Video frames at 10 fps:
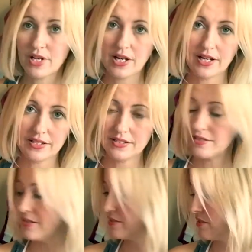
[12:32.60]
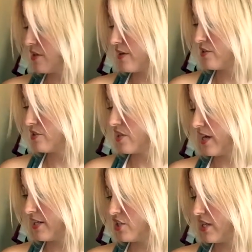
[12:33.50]
And so I just thought
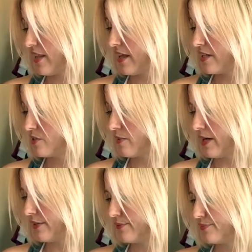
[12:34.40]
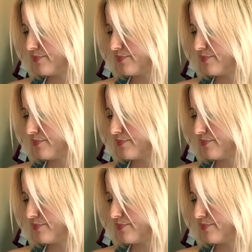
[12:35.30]
I'd share that as well.